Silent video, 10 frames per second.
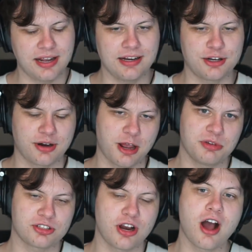any
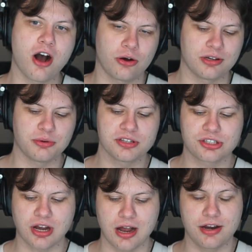Grammys? No. It was
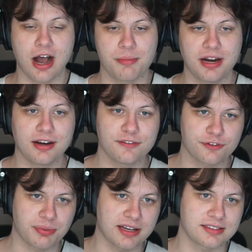nominated for
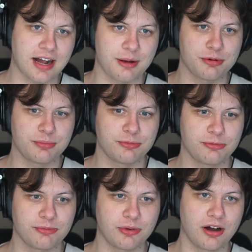Best Album
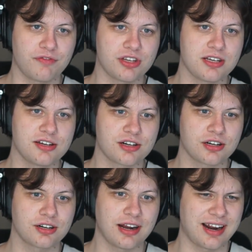of the Year,
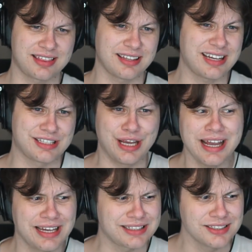and I think that's
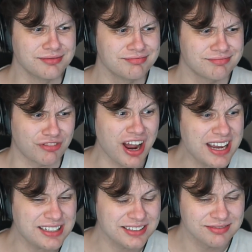it.
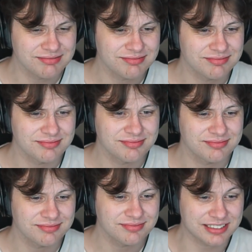Right?
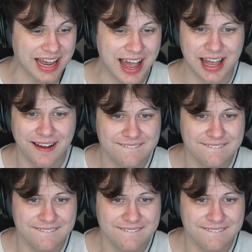Zah?